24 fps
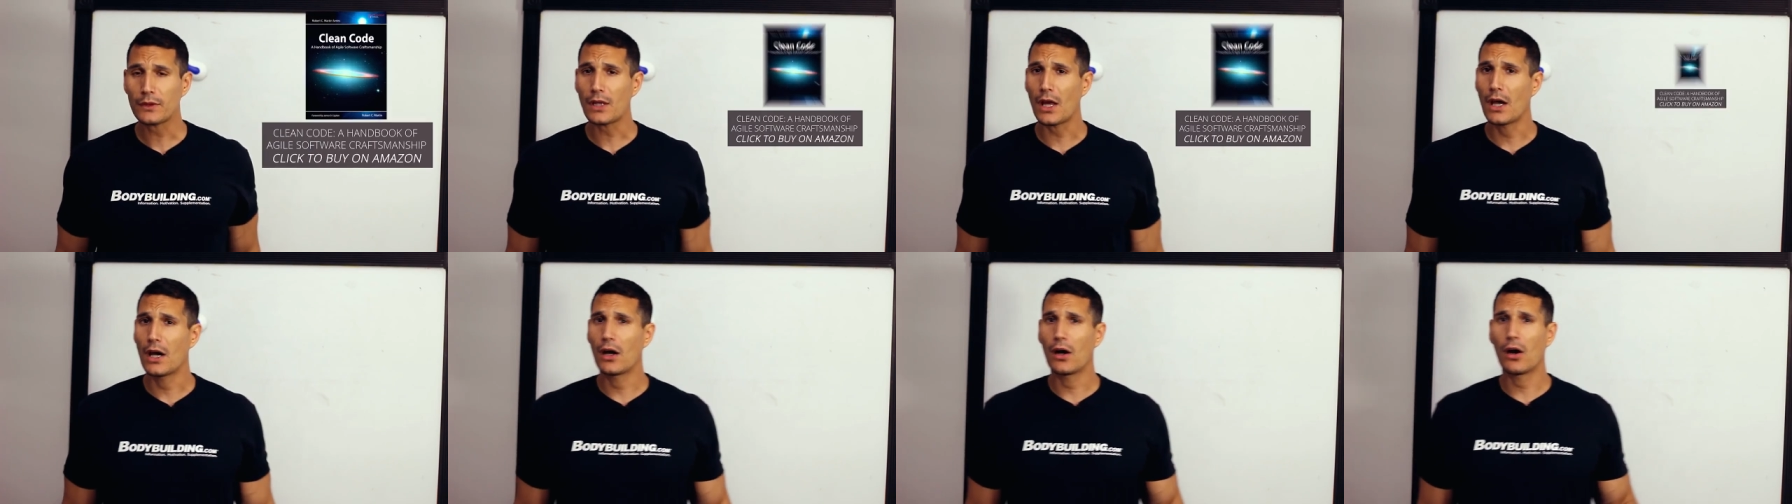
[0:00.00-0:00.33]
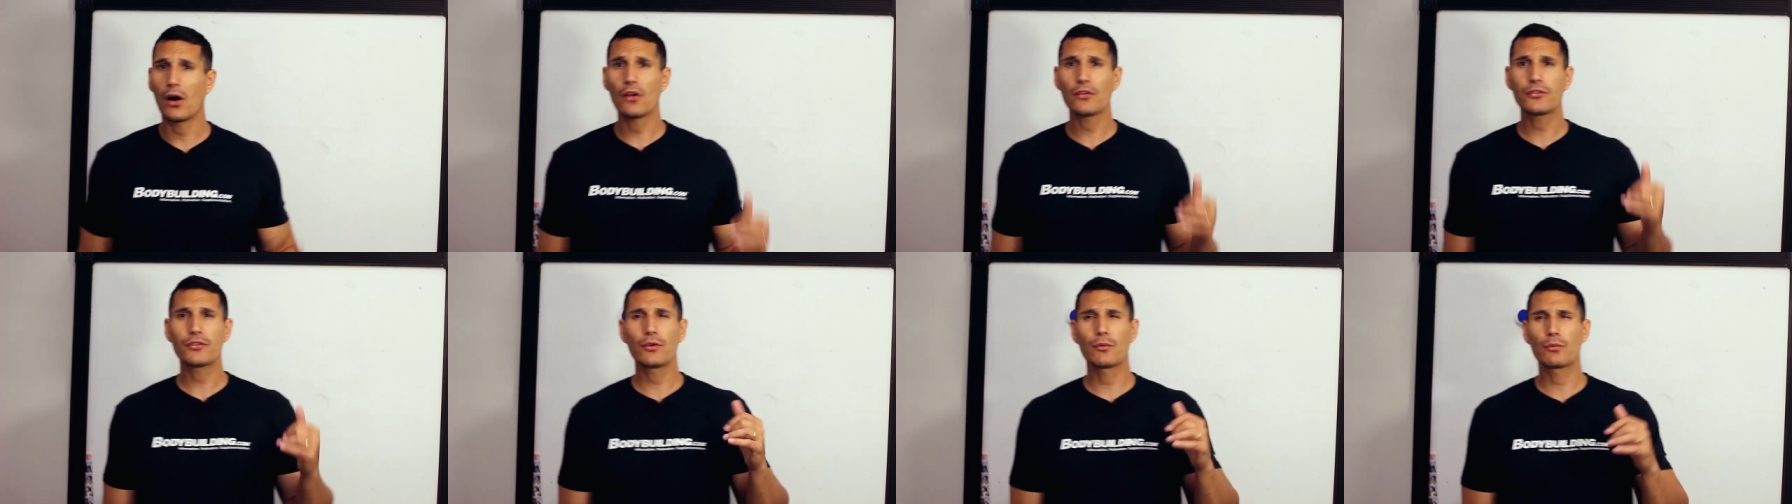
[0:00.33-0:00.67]
Uh,
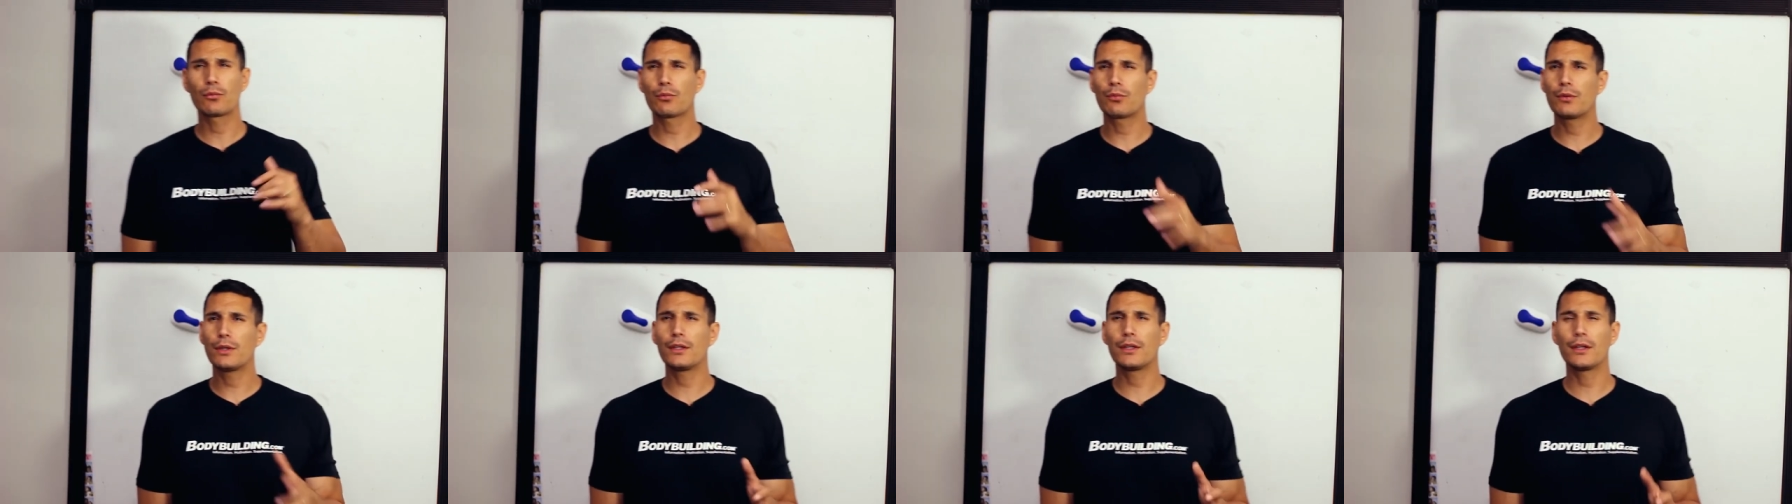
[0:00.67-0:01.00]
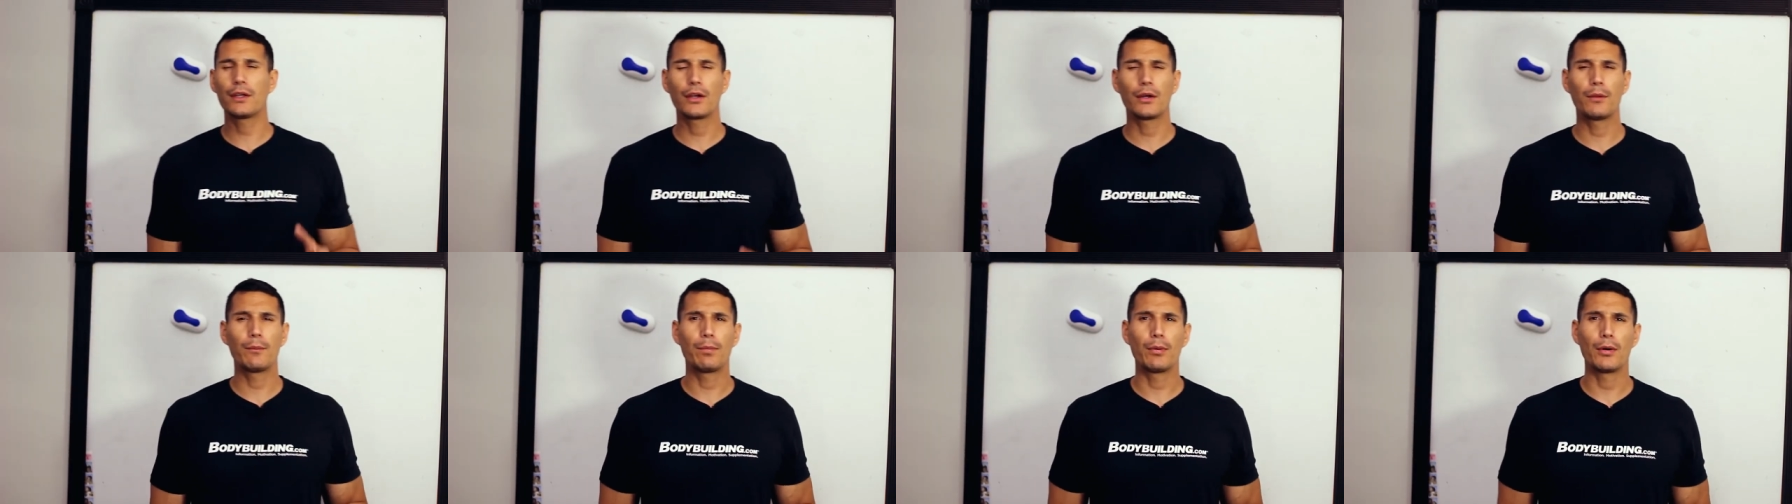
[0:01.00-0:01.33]
also, really
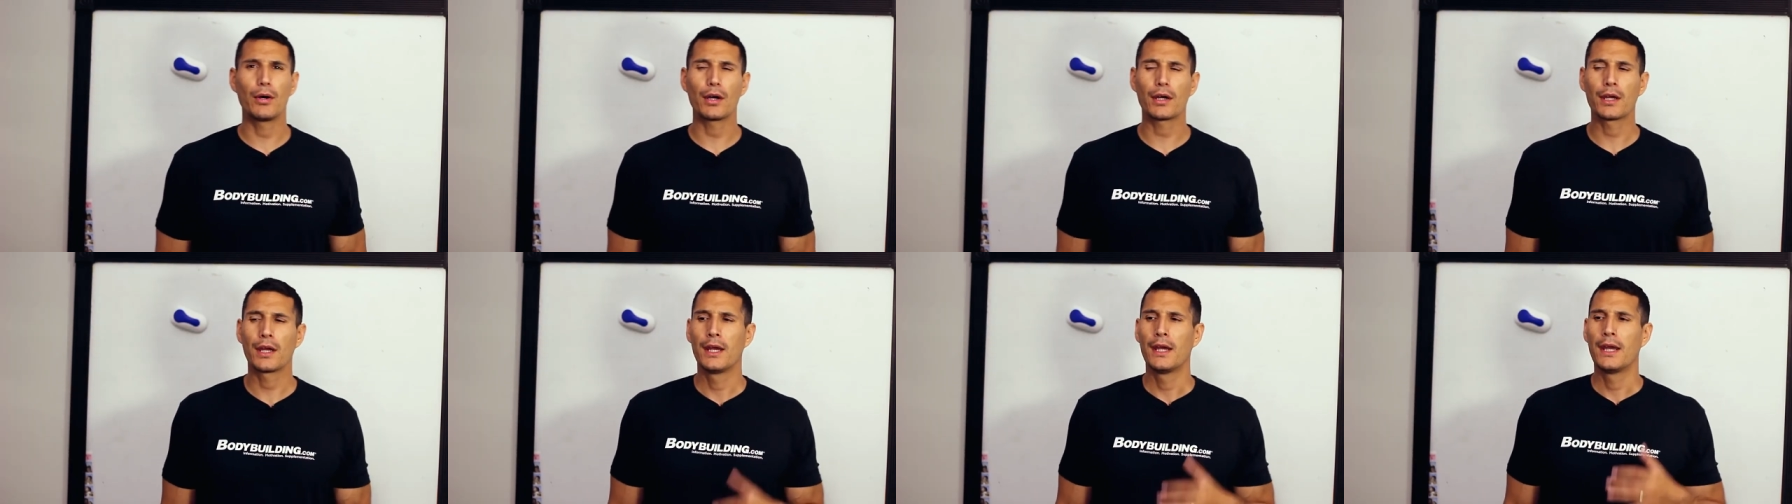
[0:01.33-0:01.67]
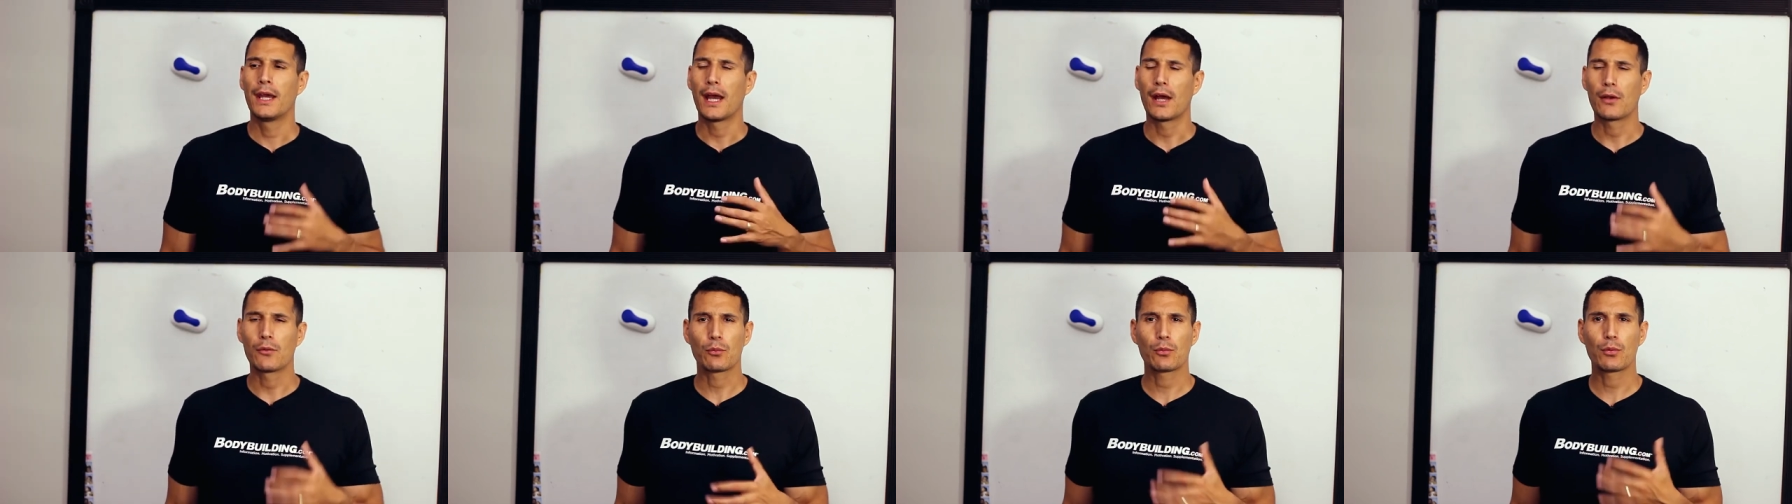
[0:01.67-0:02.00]
good book
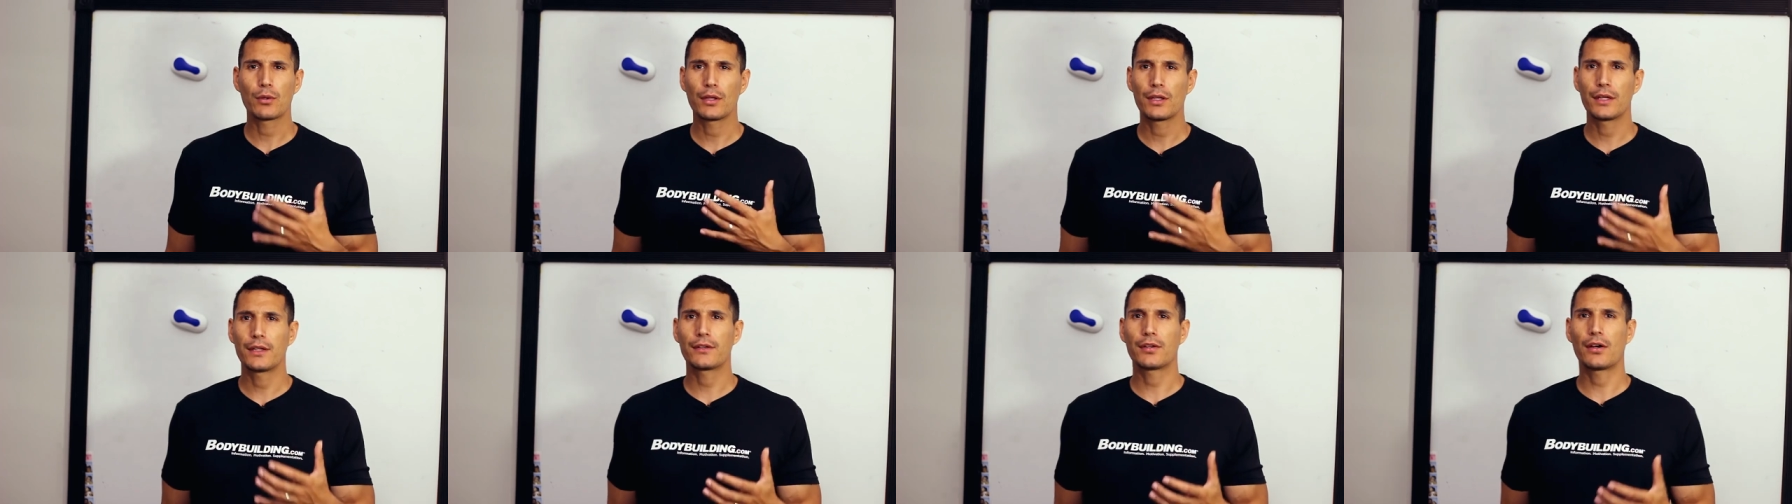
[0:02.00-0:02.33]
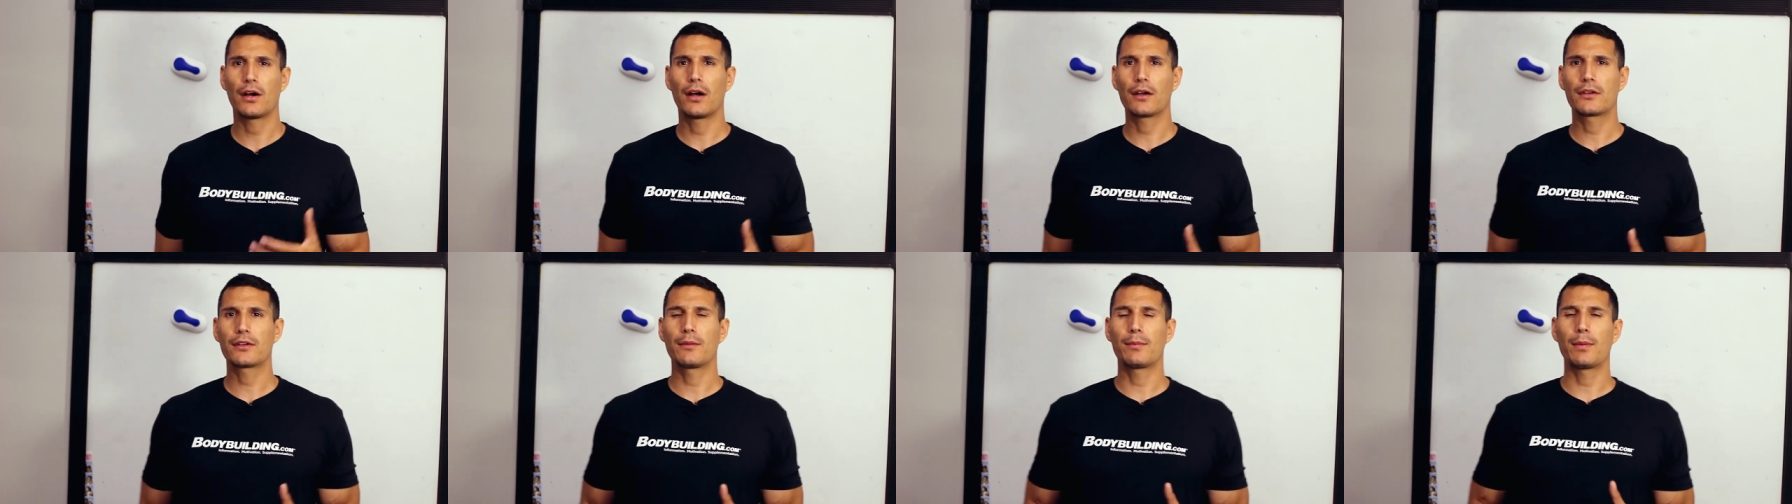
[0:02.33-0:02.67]
and really
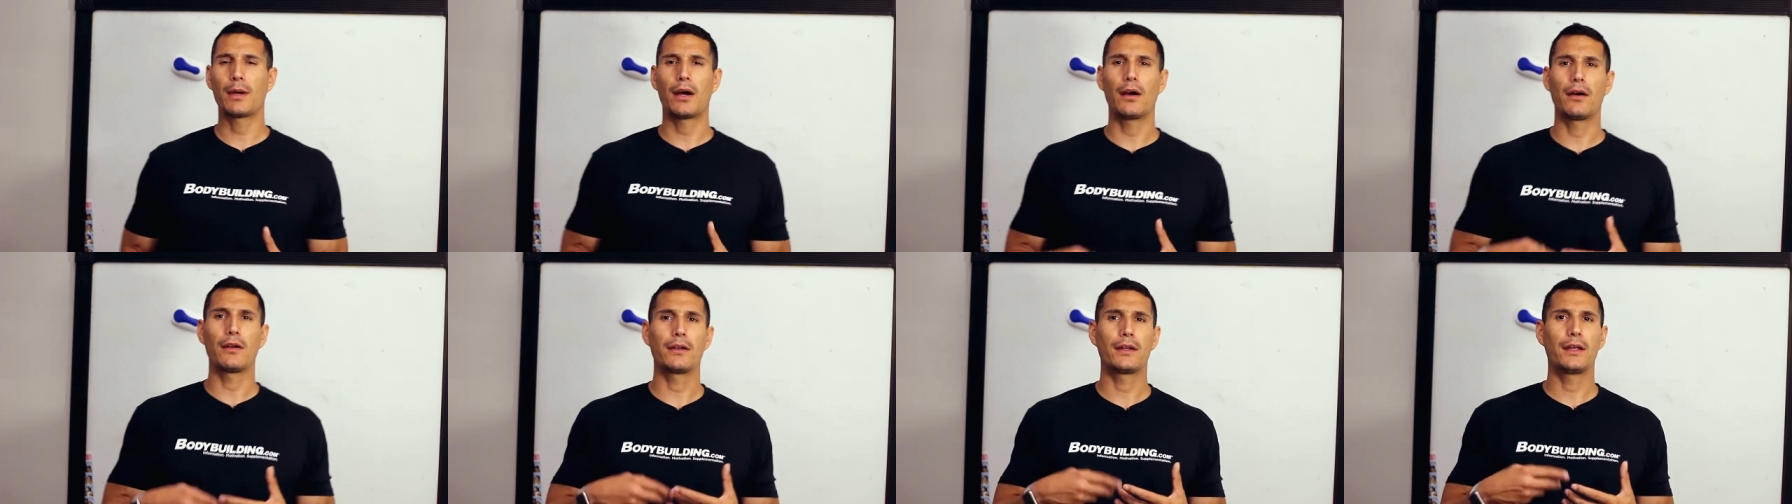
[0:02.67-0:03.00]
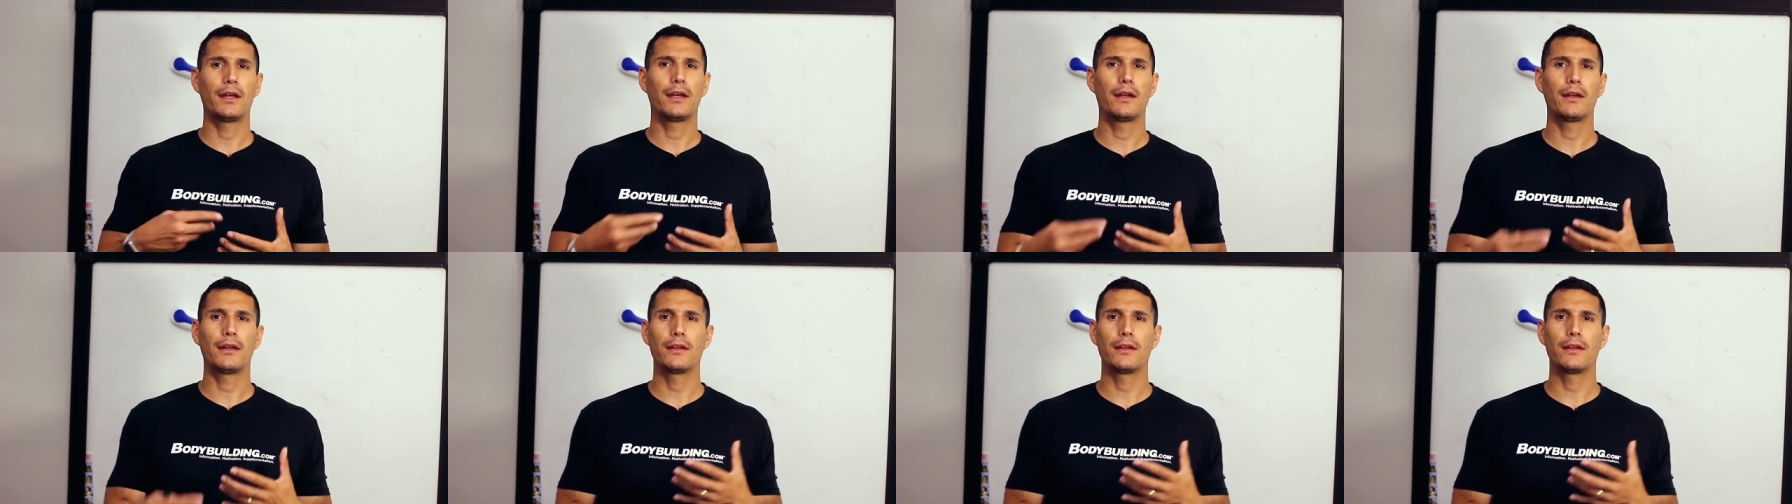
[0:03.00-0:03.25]
talks about